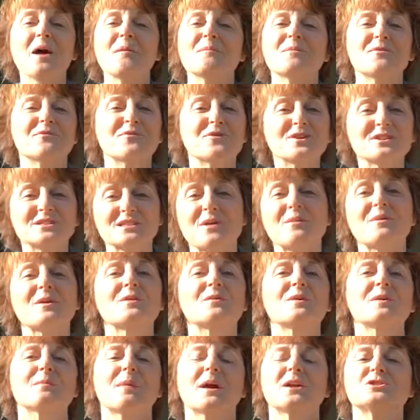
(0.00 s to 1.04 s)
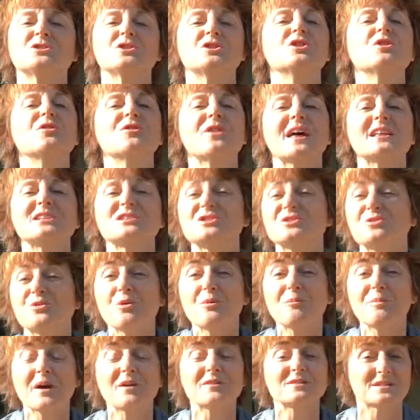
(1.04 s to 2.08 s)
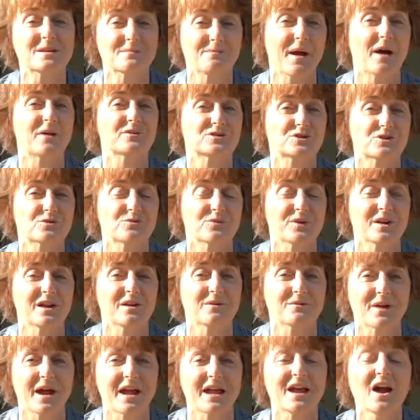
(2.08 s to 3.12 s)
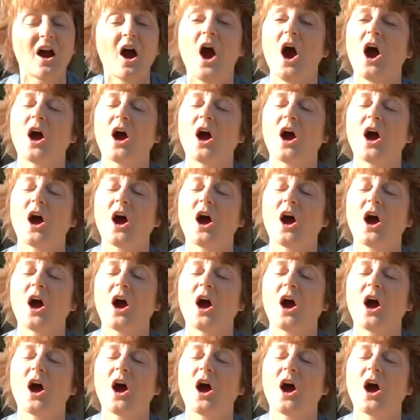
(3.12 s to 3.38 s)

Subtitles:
But first I want to remind you, you know, that school bell's about to ring, right?